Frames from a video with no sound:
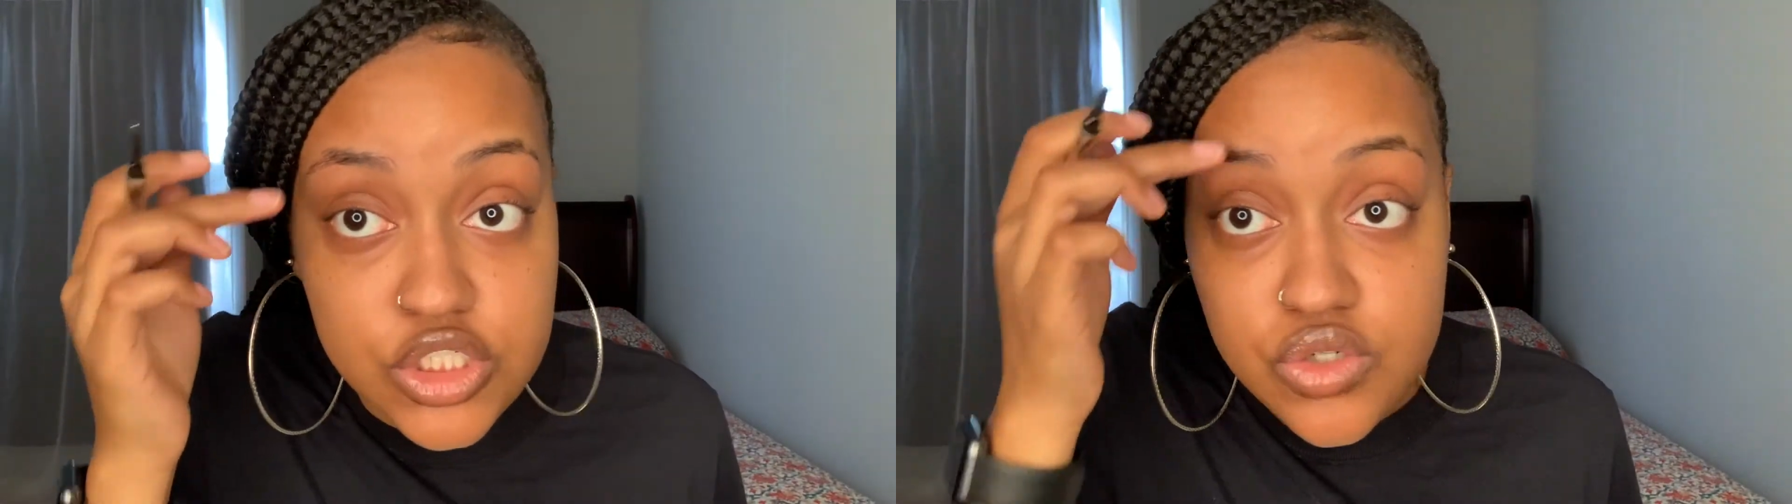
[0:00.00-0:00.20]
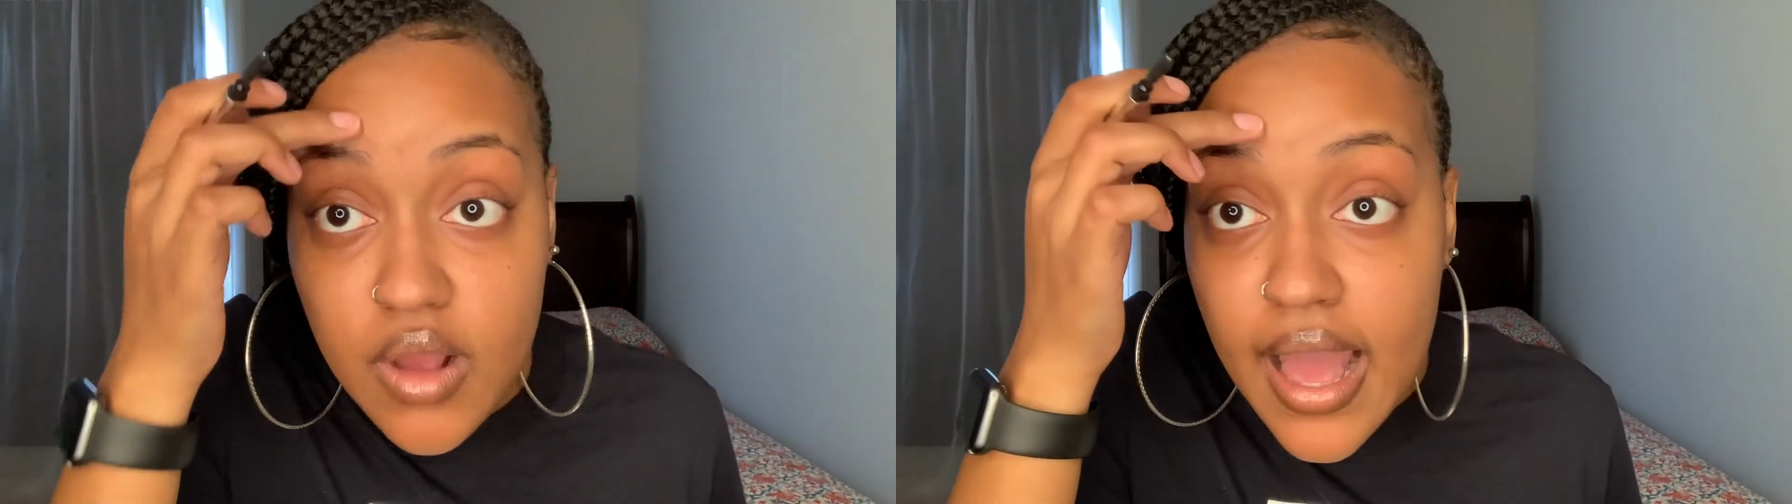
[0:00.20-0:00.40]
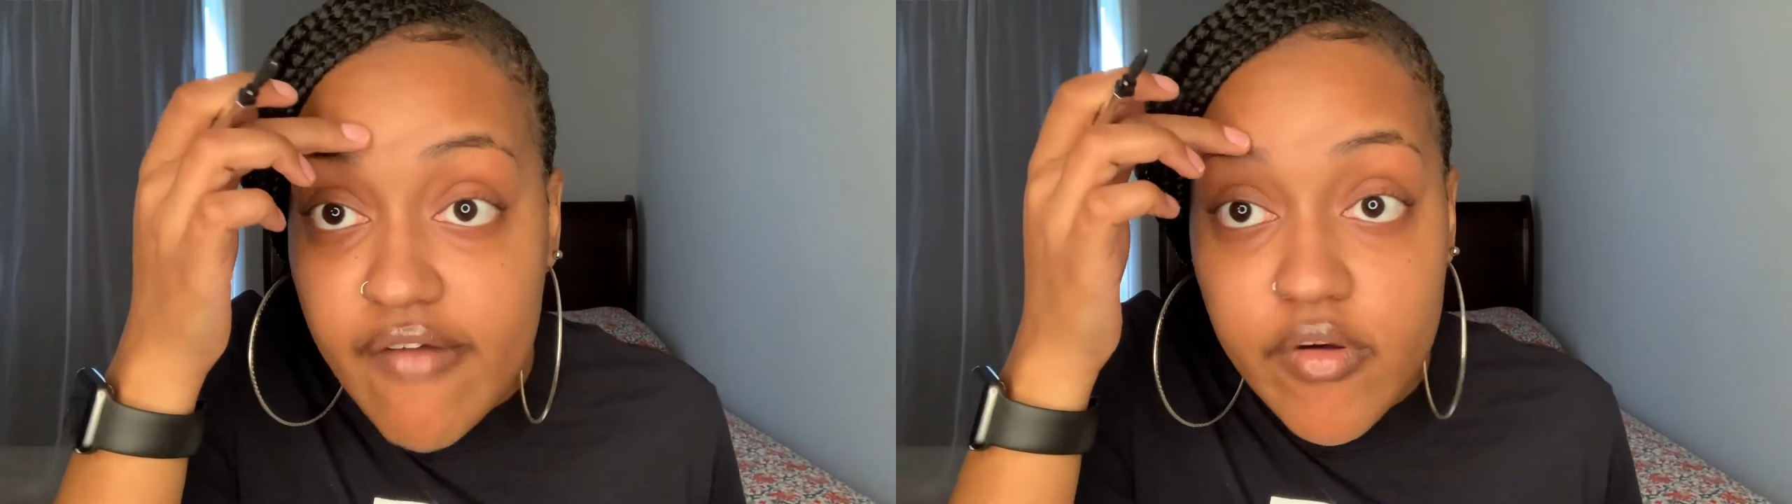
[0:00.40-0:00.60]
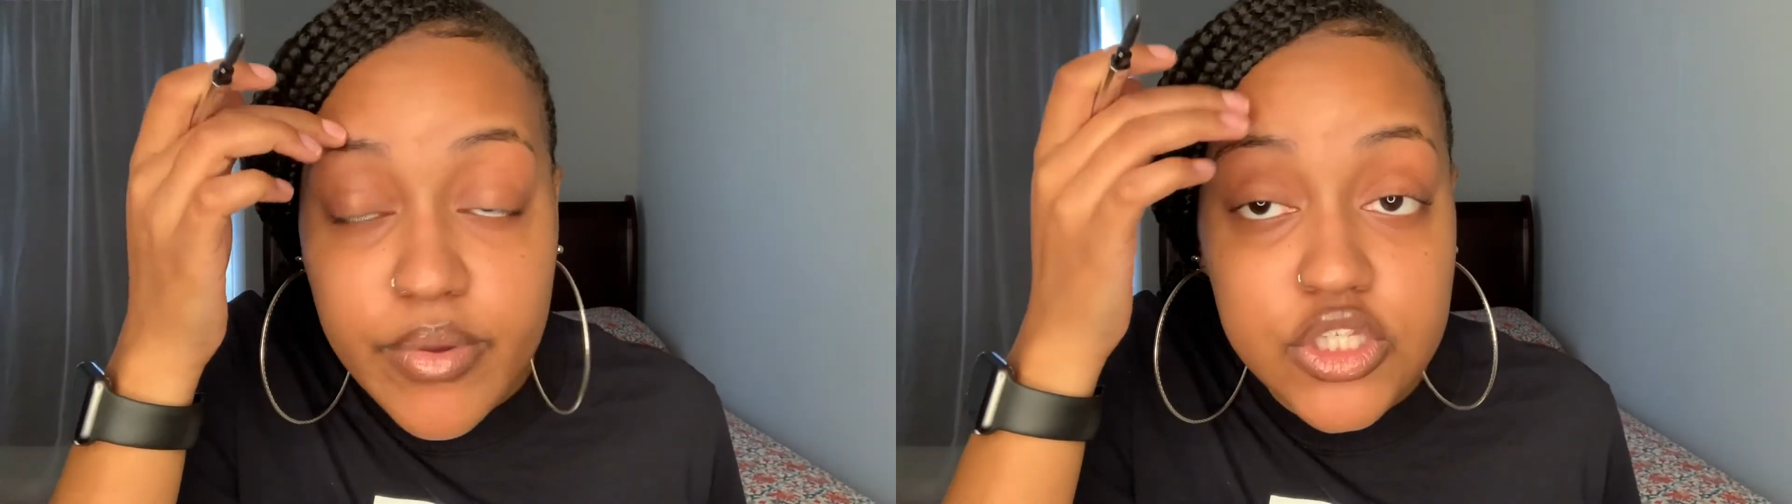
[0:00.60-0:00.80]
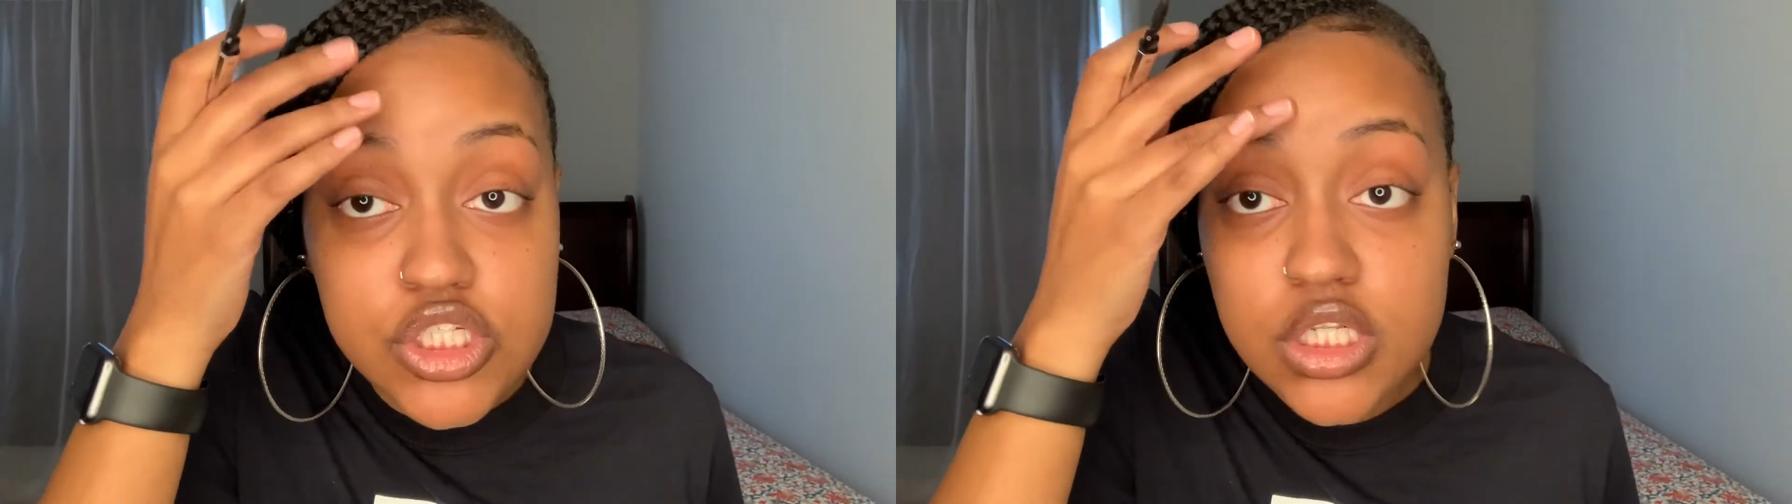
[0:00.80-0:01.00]
You don't have a
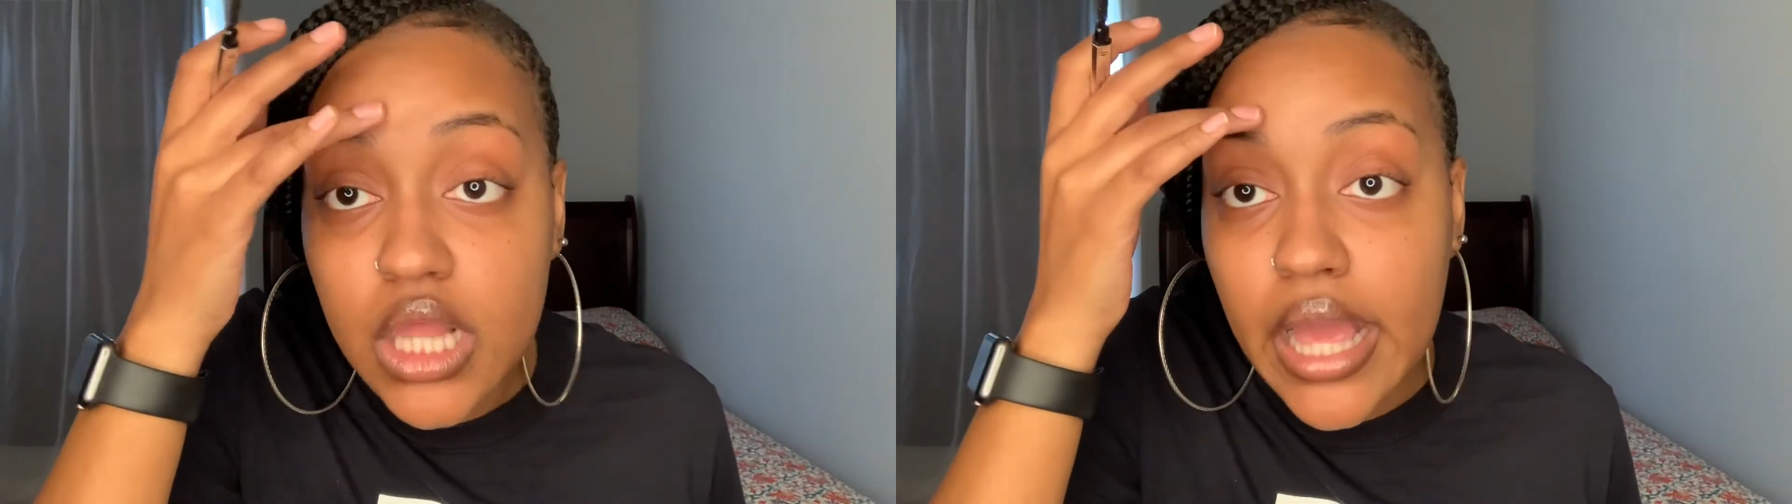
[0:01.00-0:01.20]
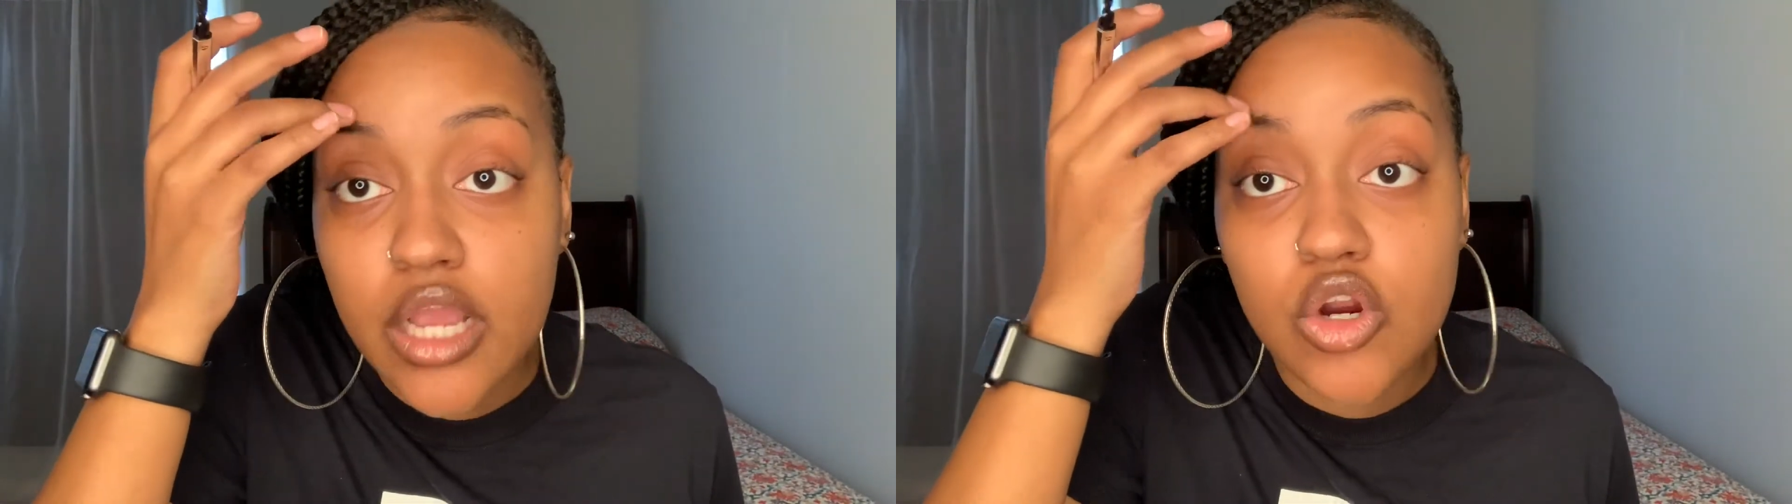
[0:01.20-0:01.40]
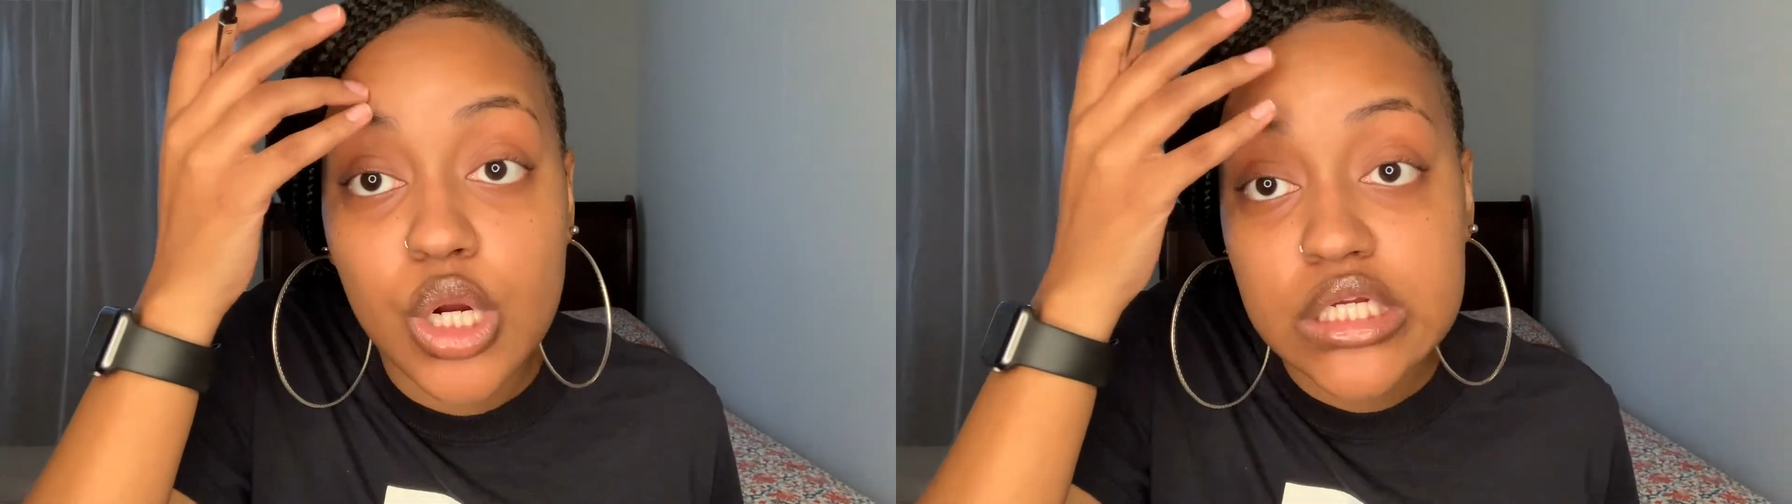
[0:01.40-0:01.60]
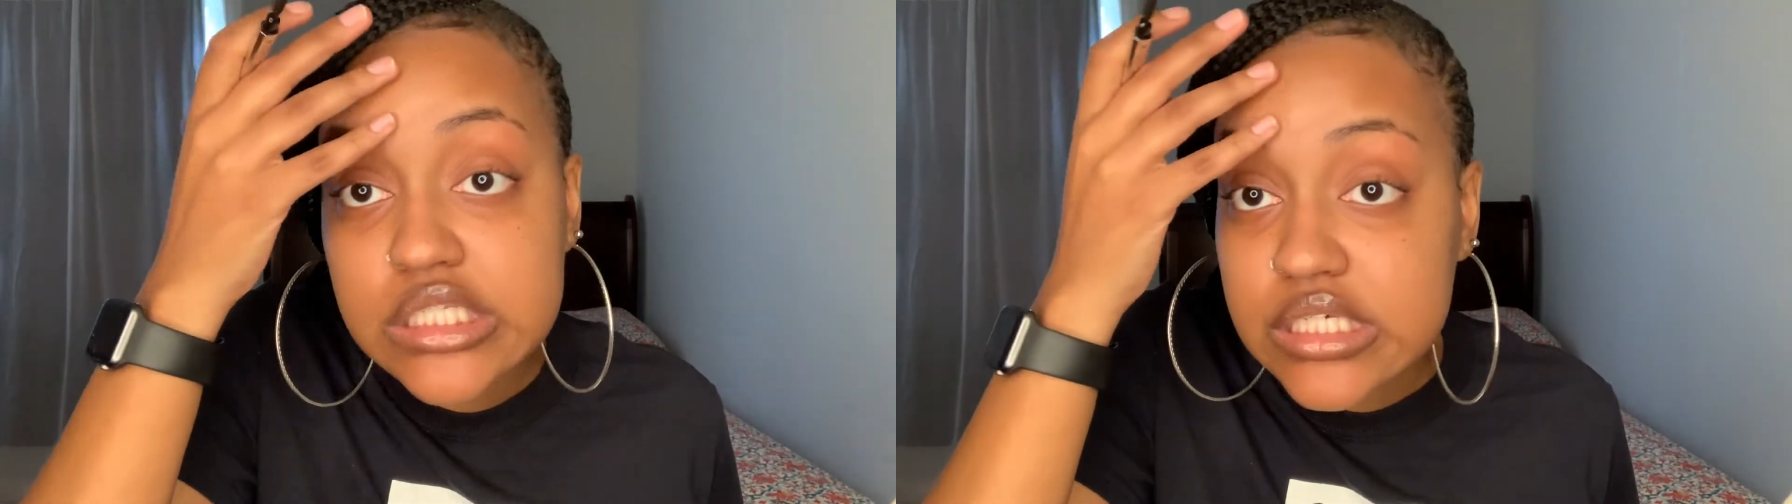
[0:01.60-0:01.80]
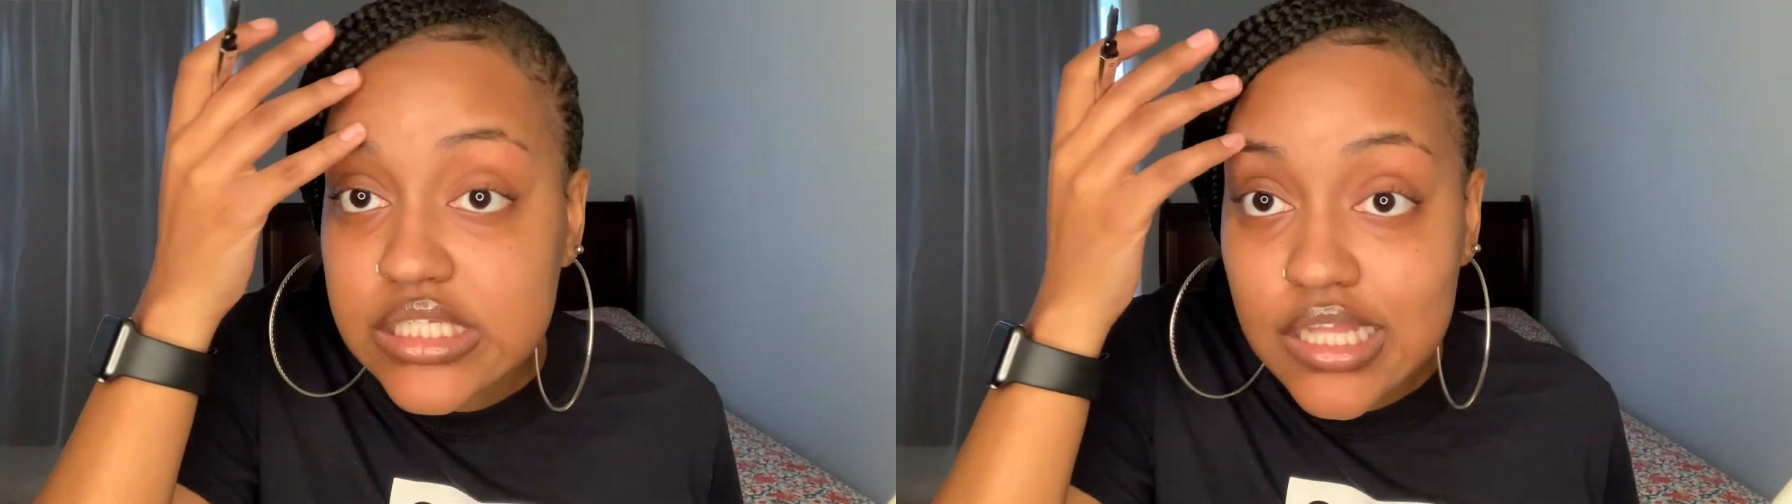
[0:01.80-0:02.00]
bunch of like
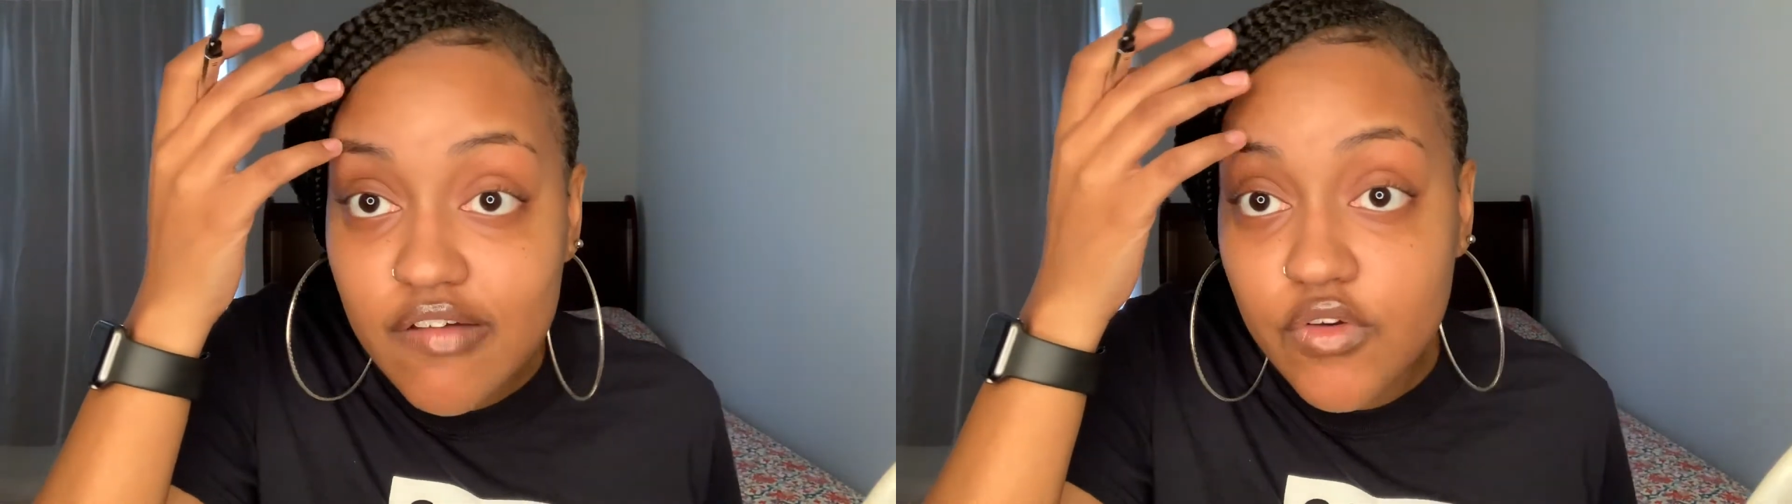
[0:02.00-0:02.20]
crusty stuff